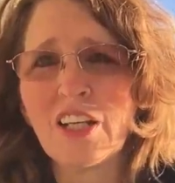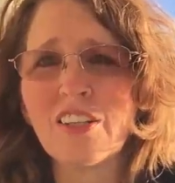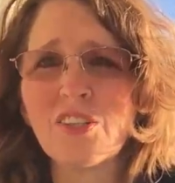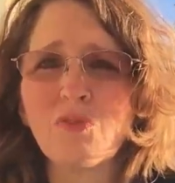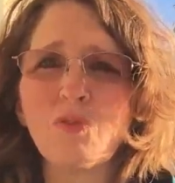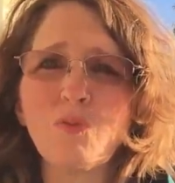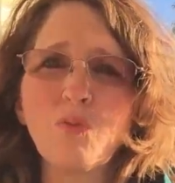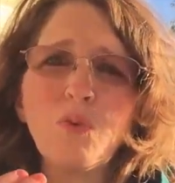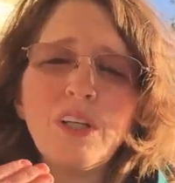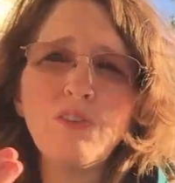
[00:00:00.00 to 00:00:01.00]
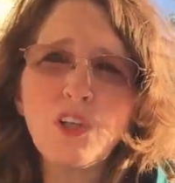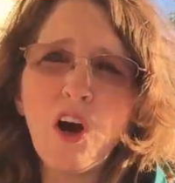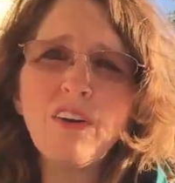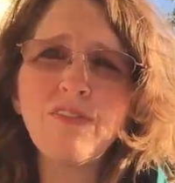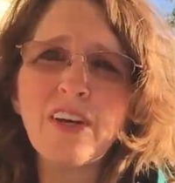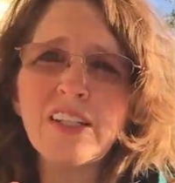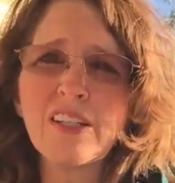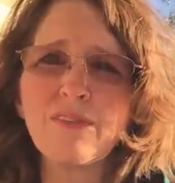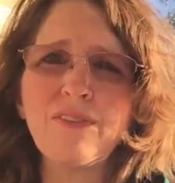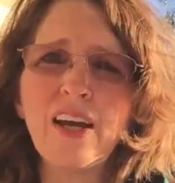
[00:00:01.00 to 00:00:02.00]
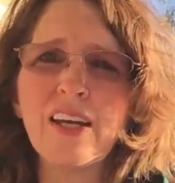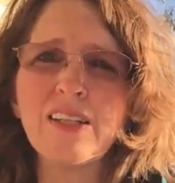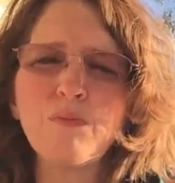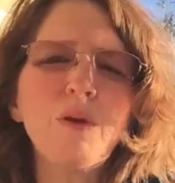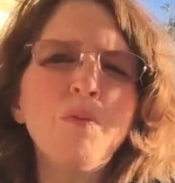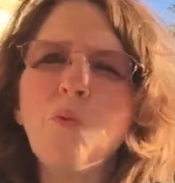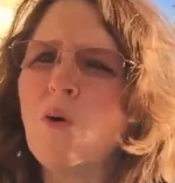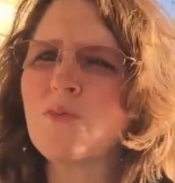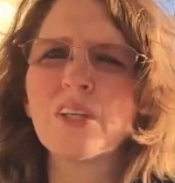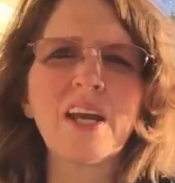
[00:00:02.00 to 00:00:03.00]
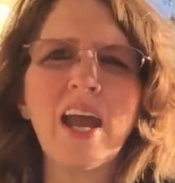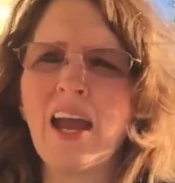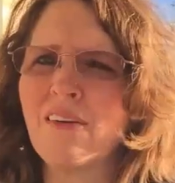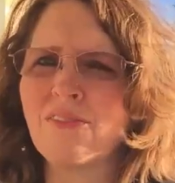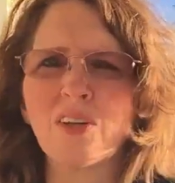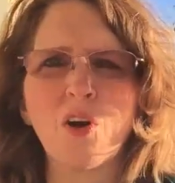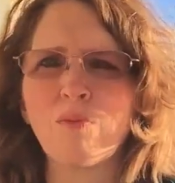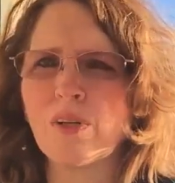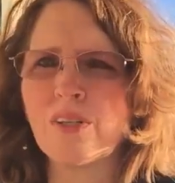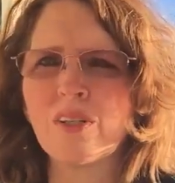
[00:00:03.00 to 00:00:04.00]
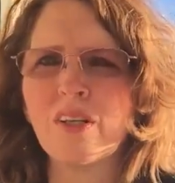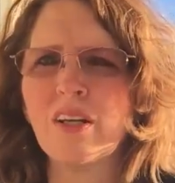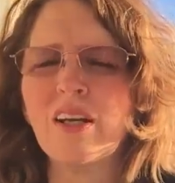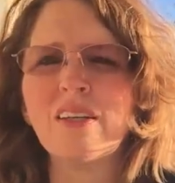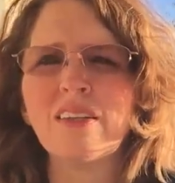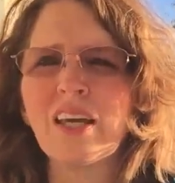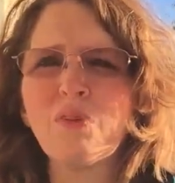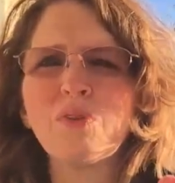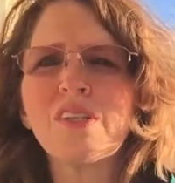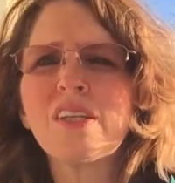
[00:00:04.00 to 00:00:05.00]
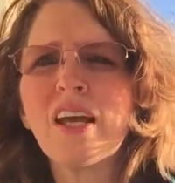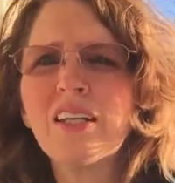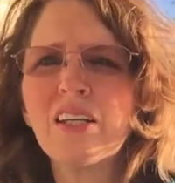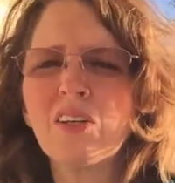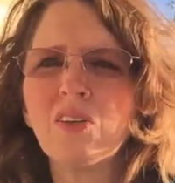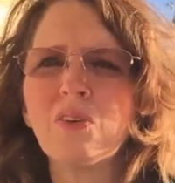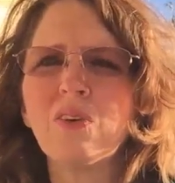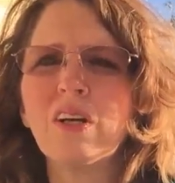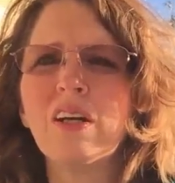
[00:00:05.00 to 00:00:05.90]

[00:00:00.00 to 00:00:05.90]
Because when you talk face to face, people won't say half the garbage that they would say to you